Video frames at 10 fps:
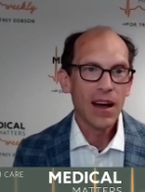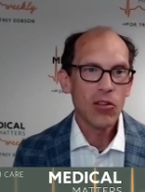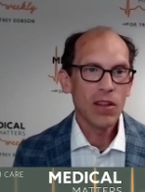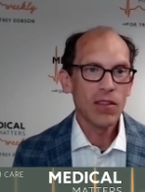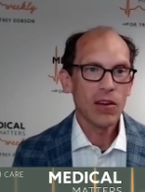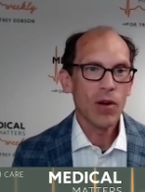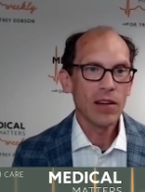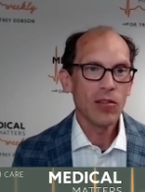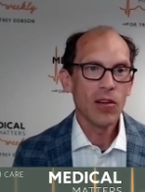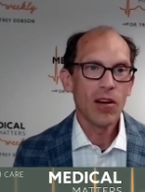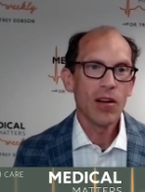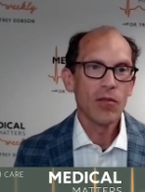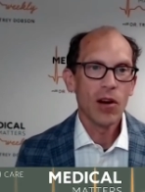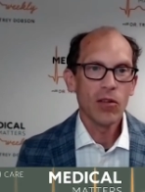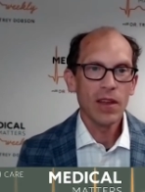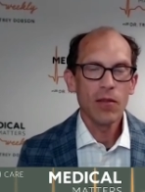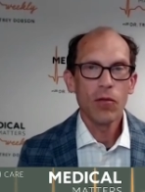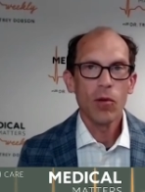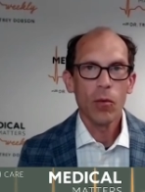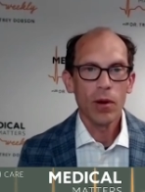Uh, she's the director of nursing
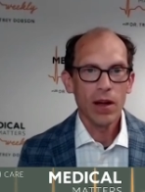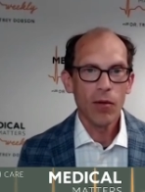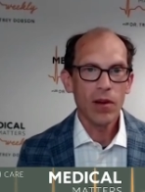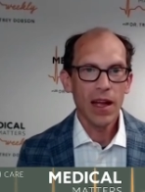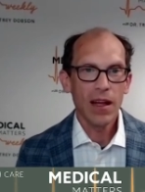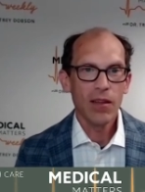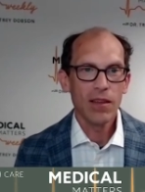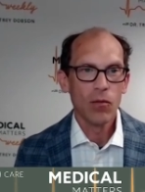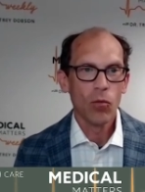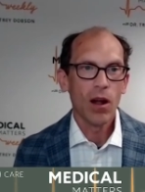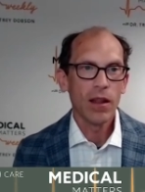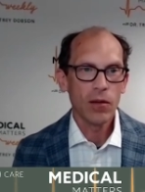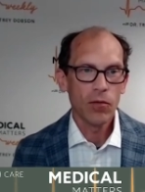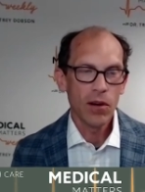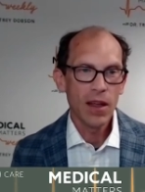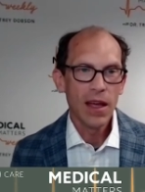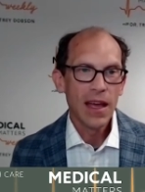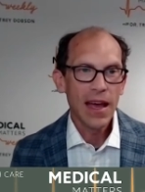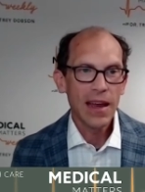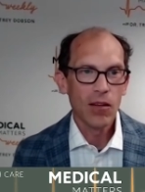for the Recovery House in Wallingford,
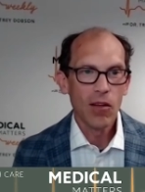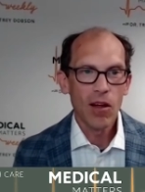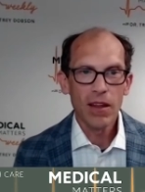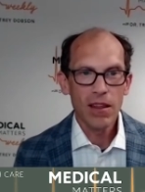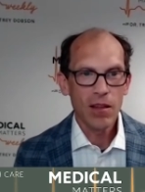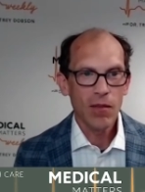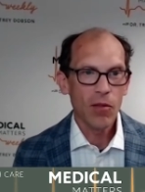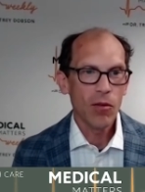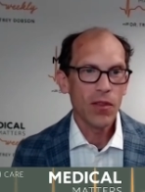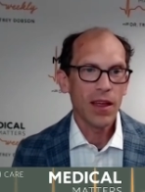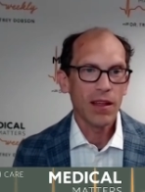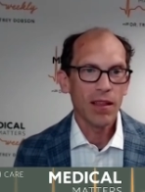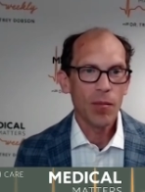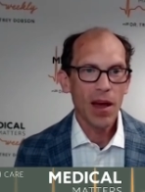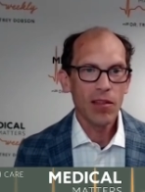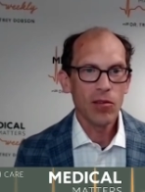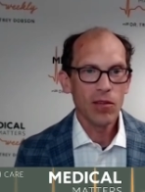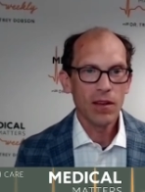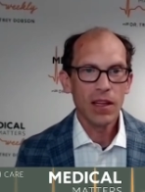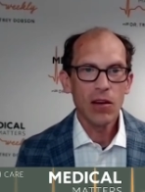and a long list of other things a
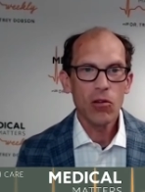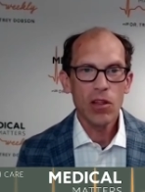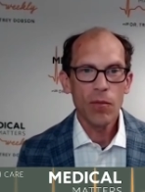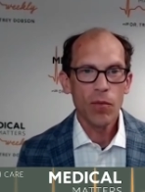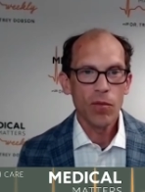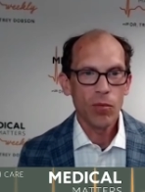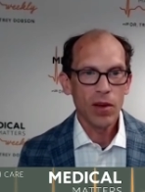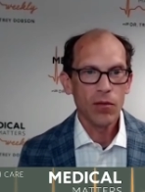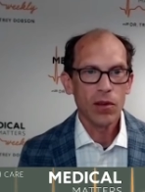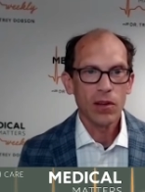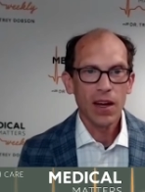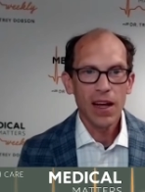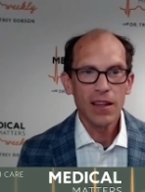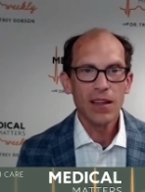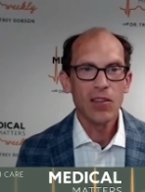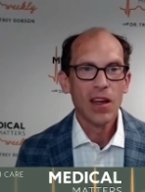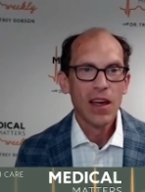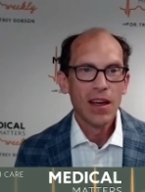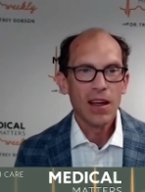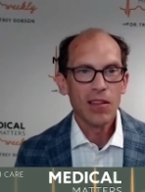master's in leadership from Springfield College,
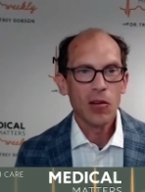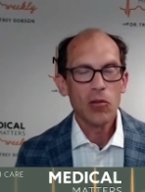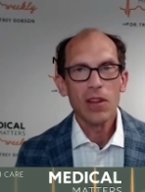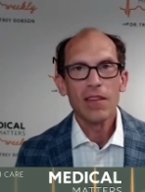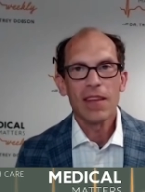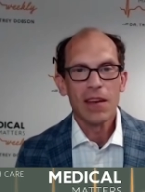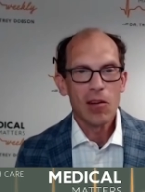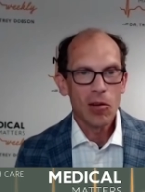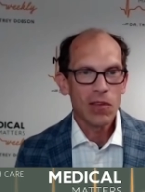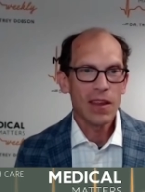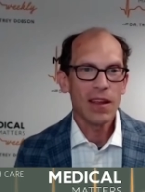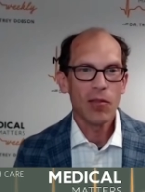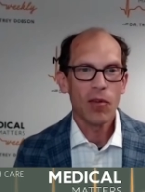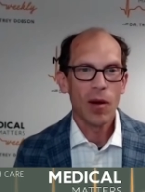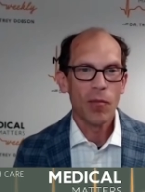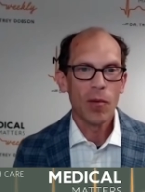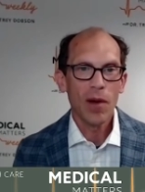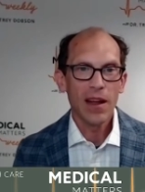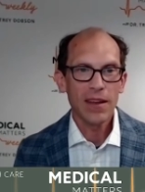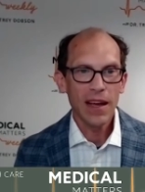associates in nursing from
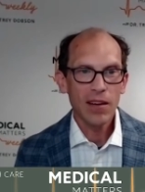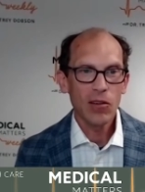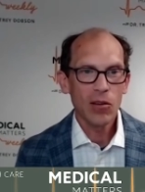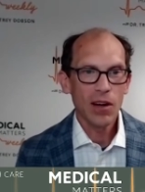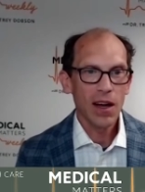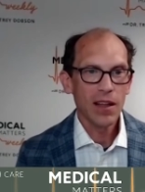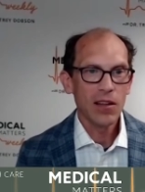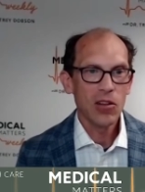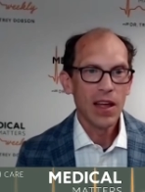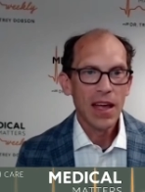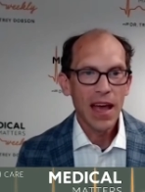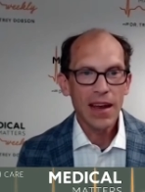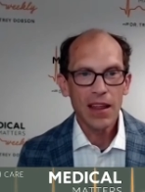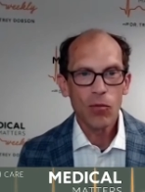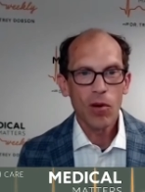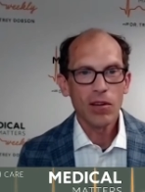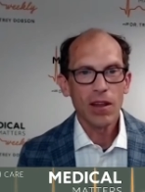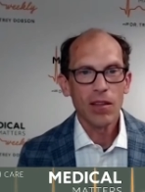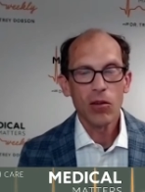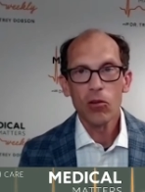Vermont Technical College, and has
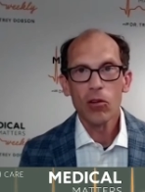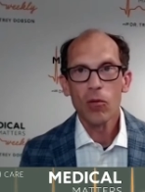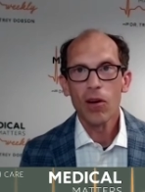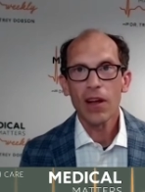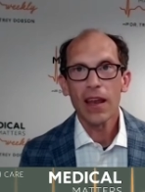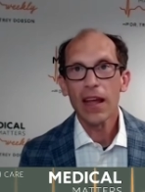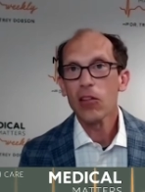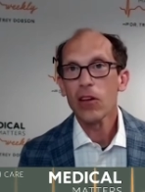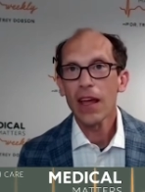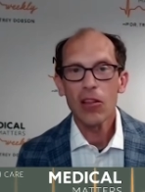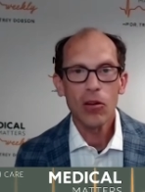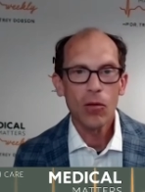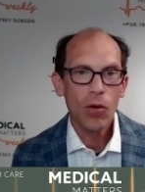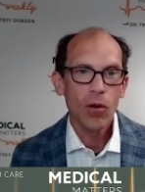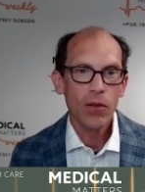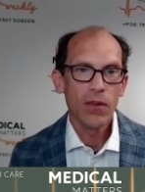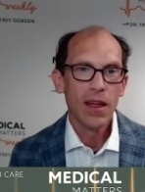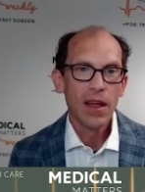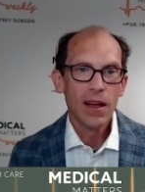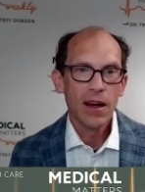worked in social work and education roles